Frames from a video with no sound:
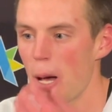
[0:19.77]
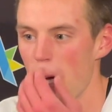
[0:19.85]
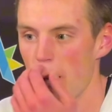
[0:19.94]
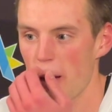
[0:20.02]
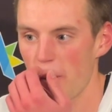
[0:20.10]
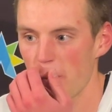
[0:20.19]

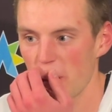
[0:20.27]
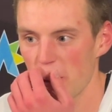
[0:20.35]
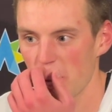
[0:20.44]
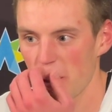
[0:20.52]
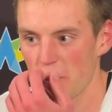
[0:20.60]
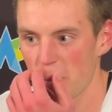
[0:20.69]
And, you
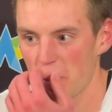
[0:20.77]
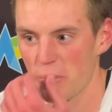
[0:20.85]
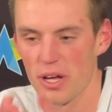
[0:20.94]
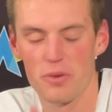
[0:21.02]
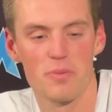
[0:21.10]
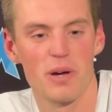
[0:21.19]
know, I'm
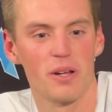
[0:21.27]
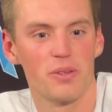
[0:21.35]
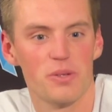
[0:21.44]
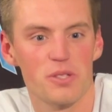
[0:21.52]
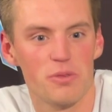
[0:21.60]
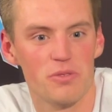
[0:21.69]
glad we battled
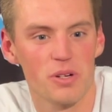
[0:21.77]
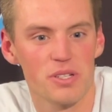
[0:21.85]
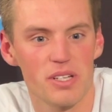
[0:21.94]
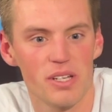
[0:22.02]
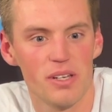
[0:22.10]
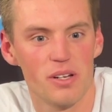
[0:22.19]
through some
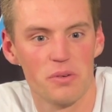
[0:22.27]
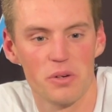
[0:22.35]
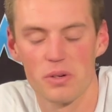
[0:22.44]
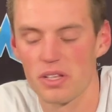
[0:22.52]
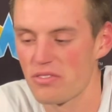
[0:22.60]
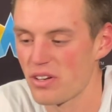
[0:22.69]
adversity. You know, we
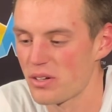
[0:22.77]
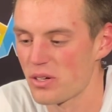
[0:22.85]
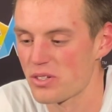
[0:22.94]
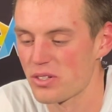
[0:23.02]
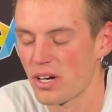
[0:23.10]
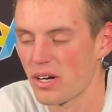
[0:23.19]
really found our
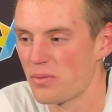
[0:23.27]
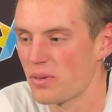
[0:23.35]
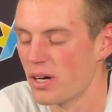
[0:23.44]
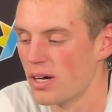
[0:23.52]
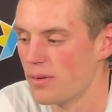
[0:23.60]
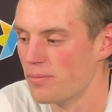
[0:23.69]
stride.
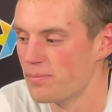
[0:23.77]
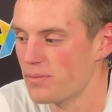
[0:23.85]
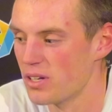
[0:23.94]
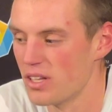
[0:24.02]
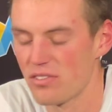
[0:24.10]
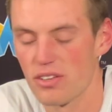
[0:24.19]

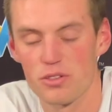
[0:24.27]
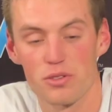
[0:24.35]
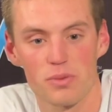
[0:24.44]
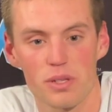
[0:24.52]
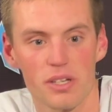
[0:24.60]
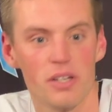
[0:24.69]
The defense
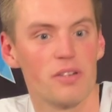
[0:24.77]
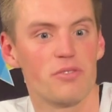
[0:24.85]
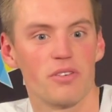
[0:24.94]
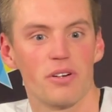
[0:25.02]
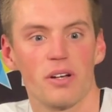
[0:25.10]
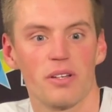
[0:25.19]
was really good
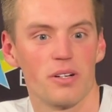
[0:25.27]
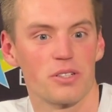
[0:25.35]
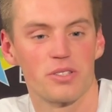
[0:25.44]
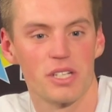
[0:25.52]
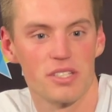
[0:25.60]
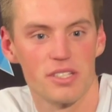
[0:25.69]
for a long
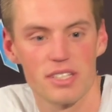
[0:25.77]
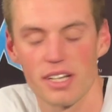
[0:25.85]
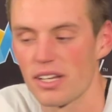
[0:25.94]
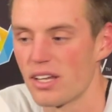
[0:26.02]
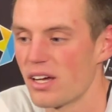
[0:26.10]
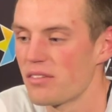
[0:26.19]
stretch in the
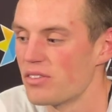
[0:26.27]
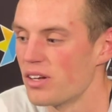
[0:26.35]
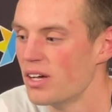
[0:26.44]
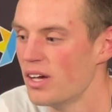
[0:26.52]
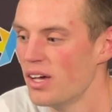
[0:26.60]
second half. And